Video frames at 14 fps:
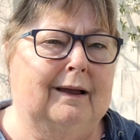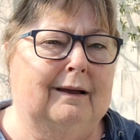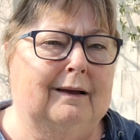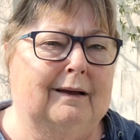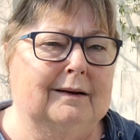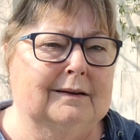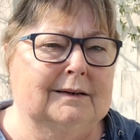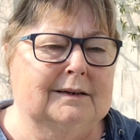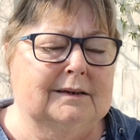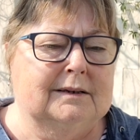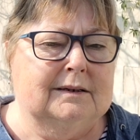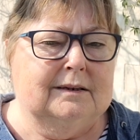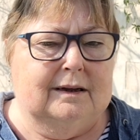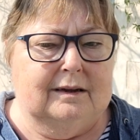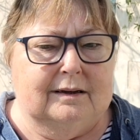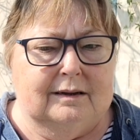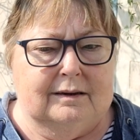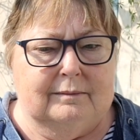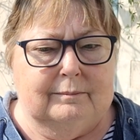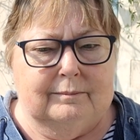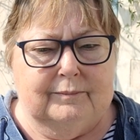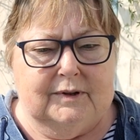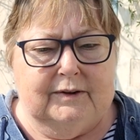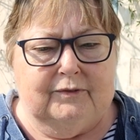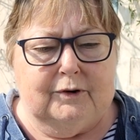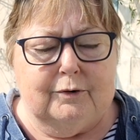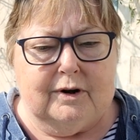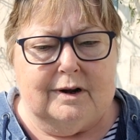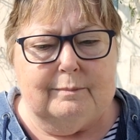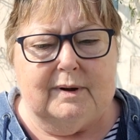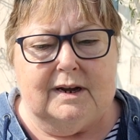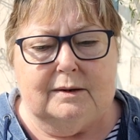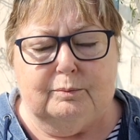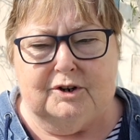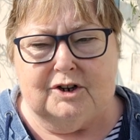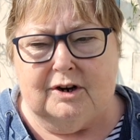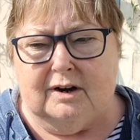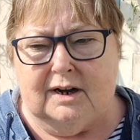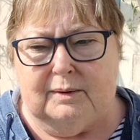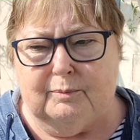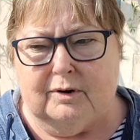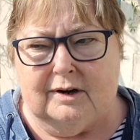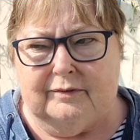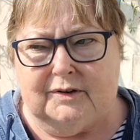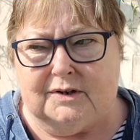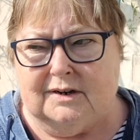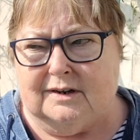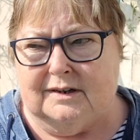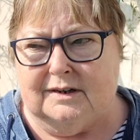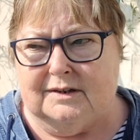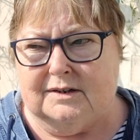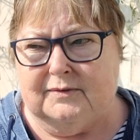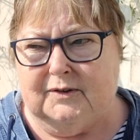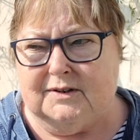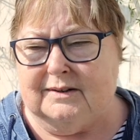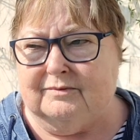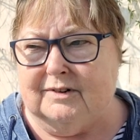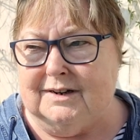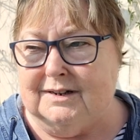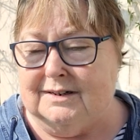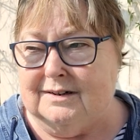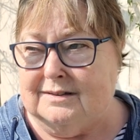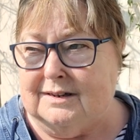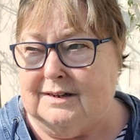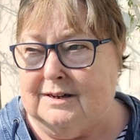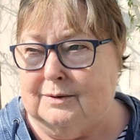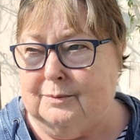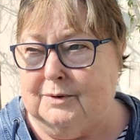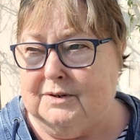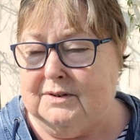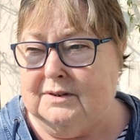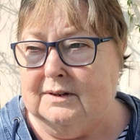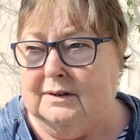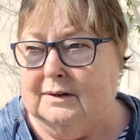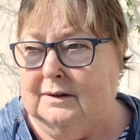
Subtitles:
at a vlog I made, which I privatised for some reason. I think it was